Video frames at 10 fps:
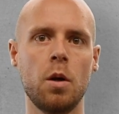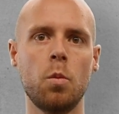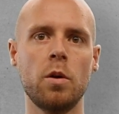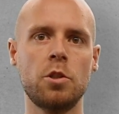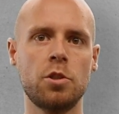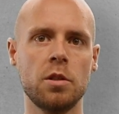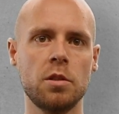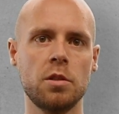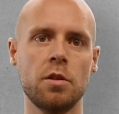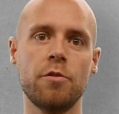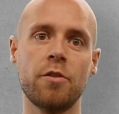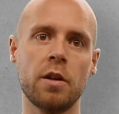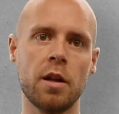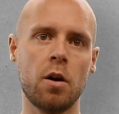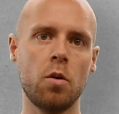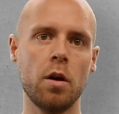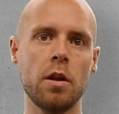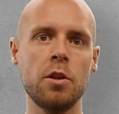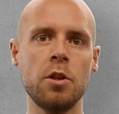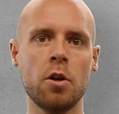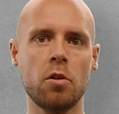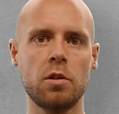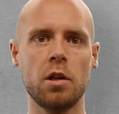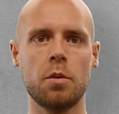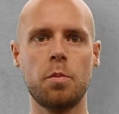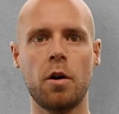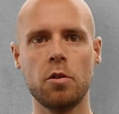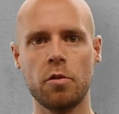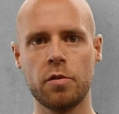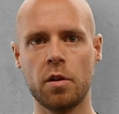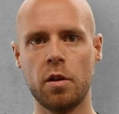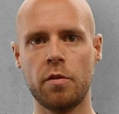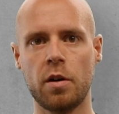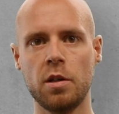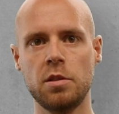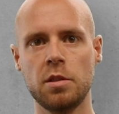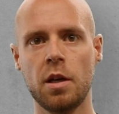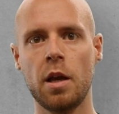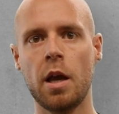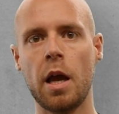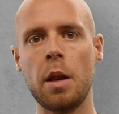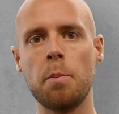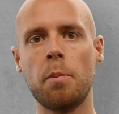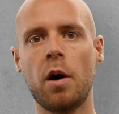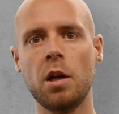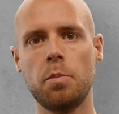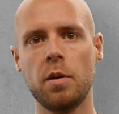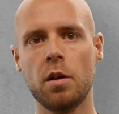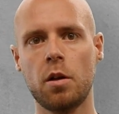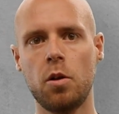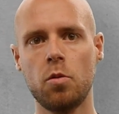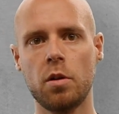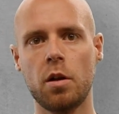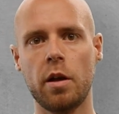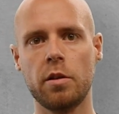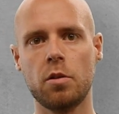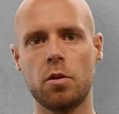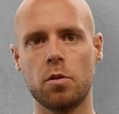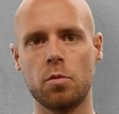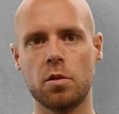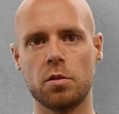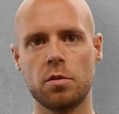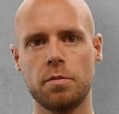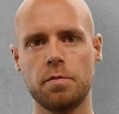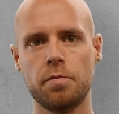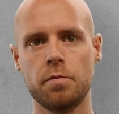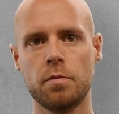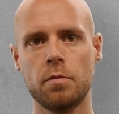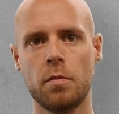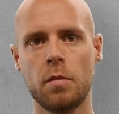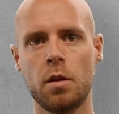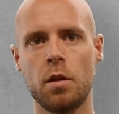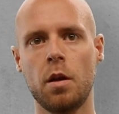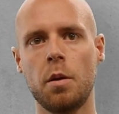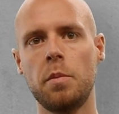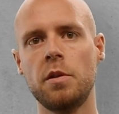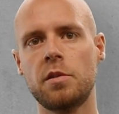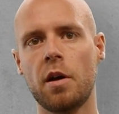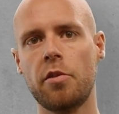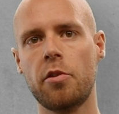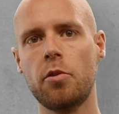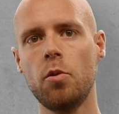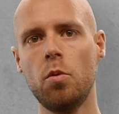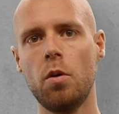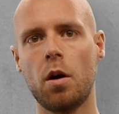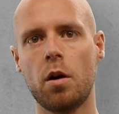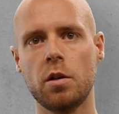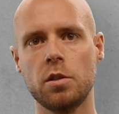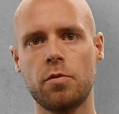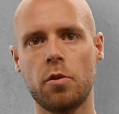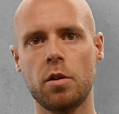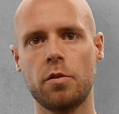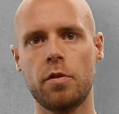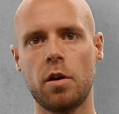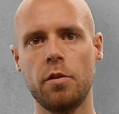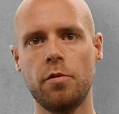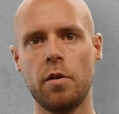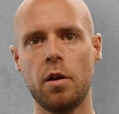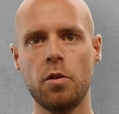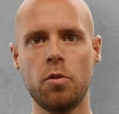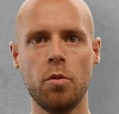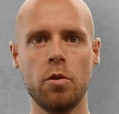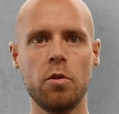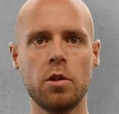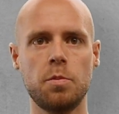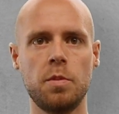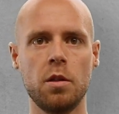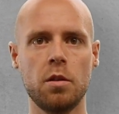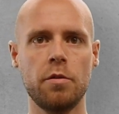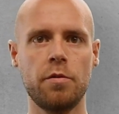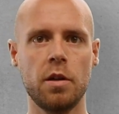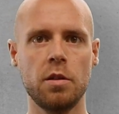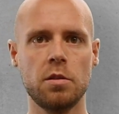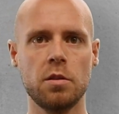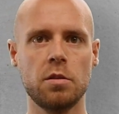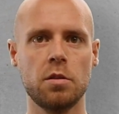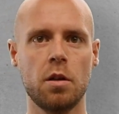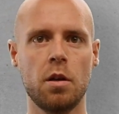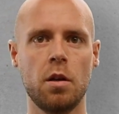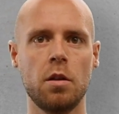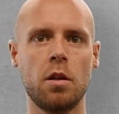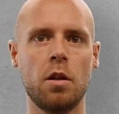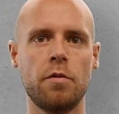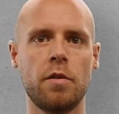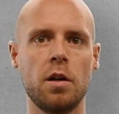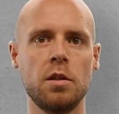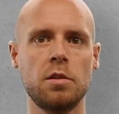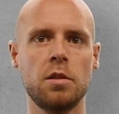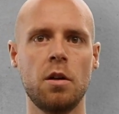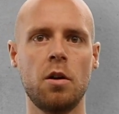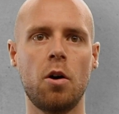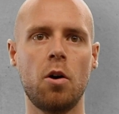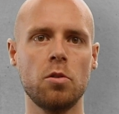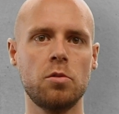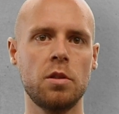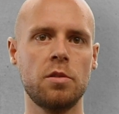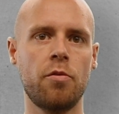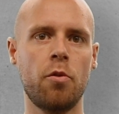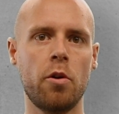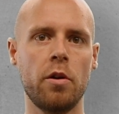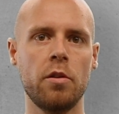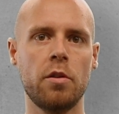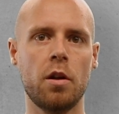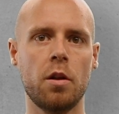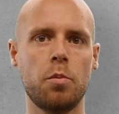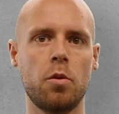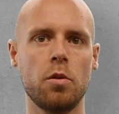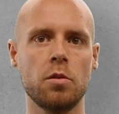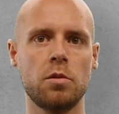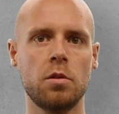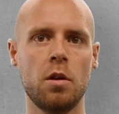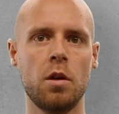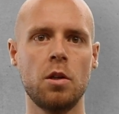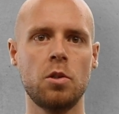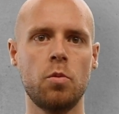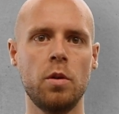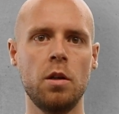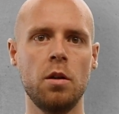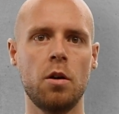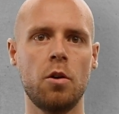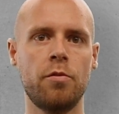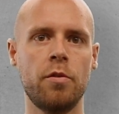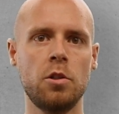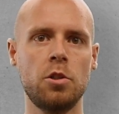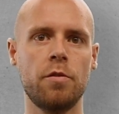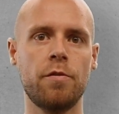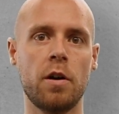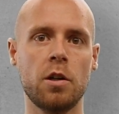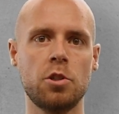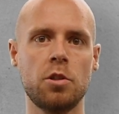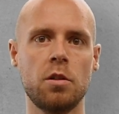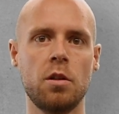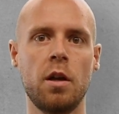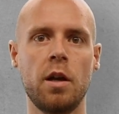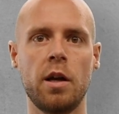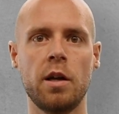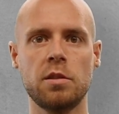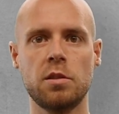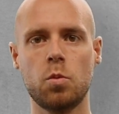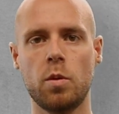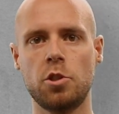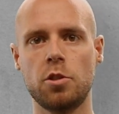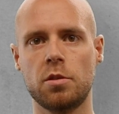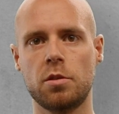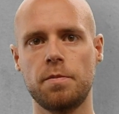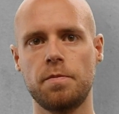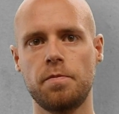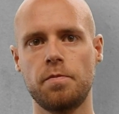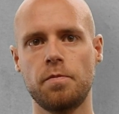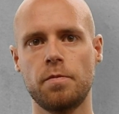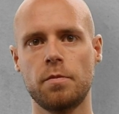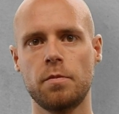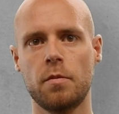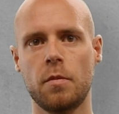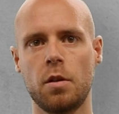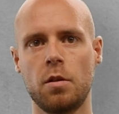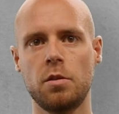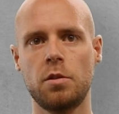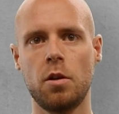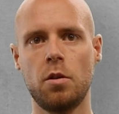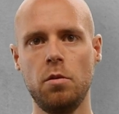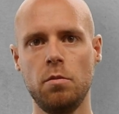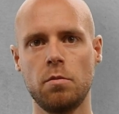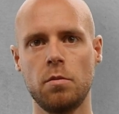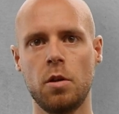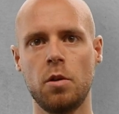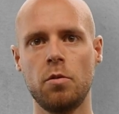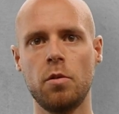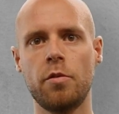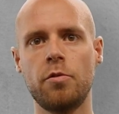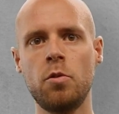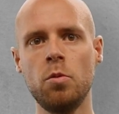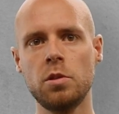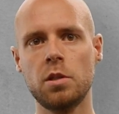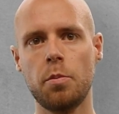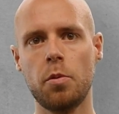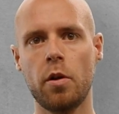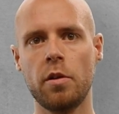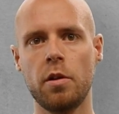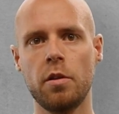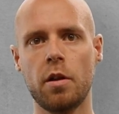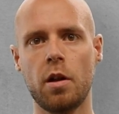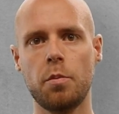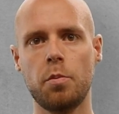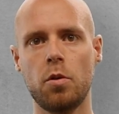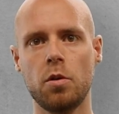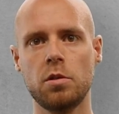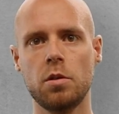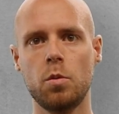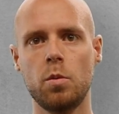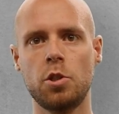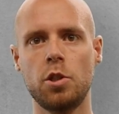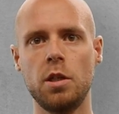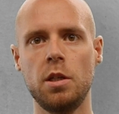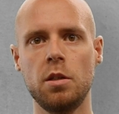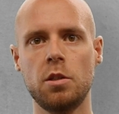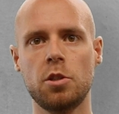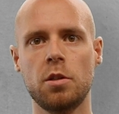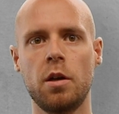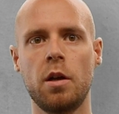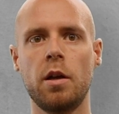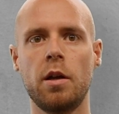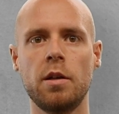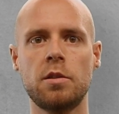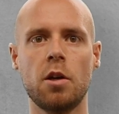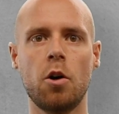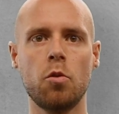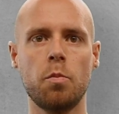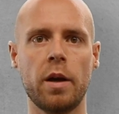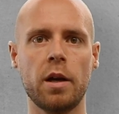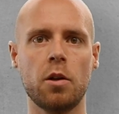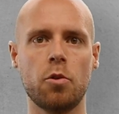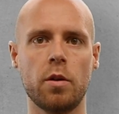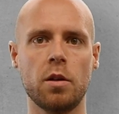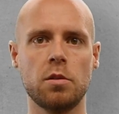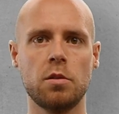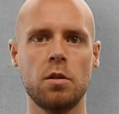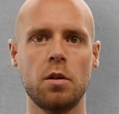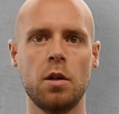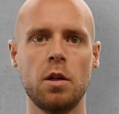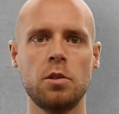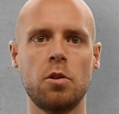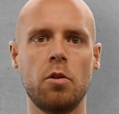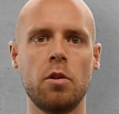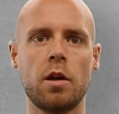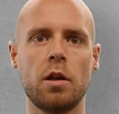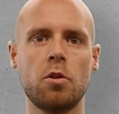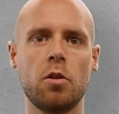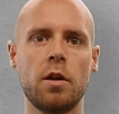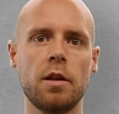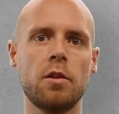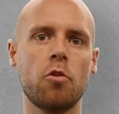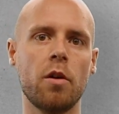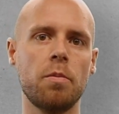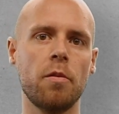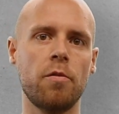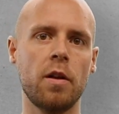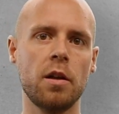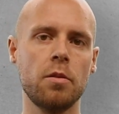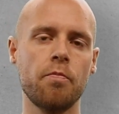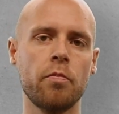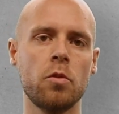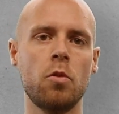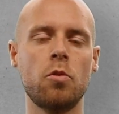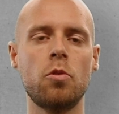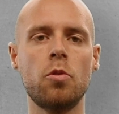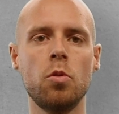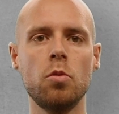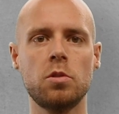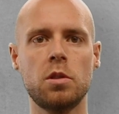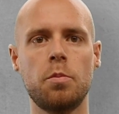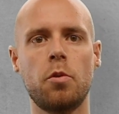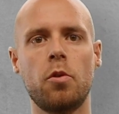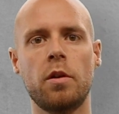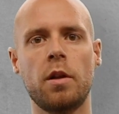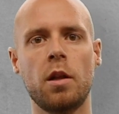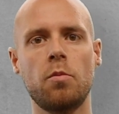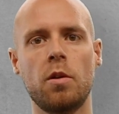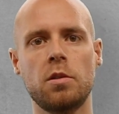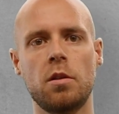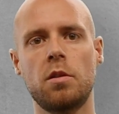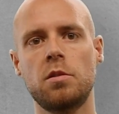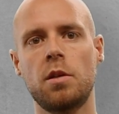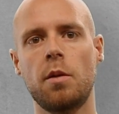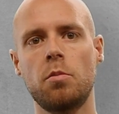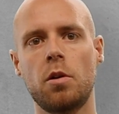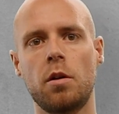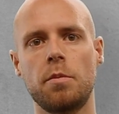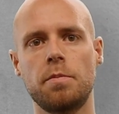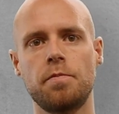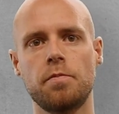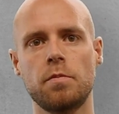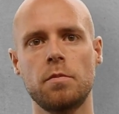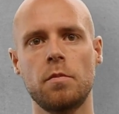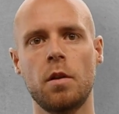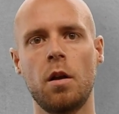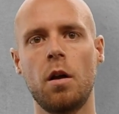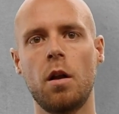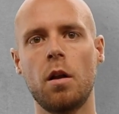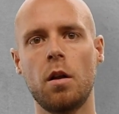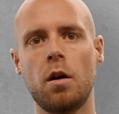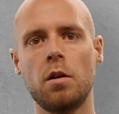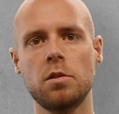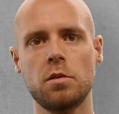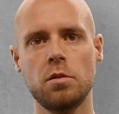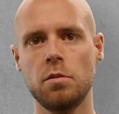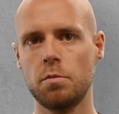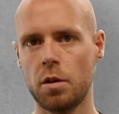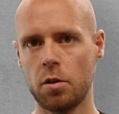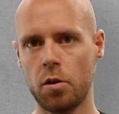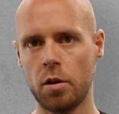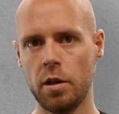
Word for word: which is for now not yet part of the device and might be included later onwards. Besides two RS485 and two USB interfaces, the device also has four Ethernet ports, three of which function as switches. So, you have two separate Ethernet ports, which each its own MAC address, so you can connect the RevPi Flat to two separate networks at the same time. Last but not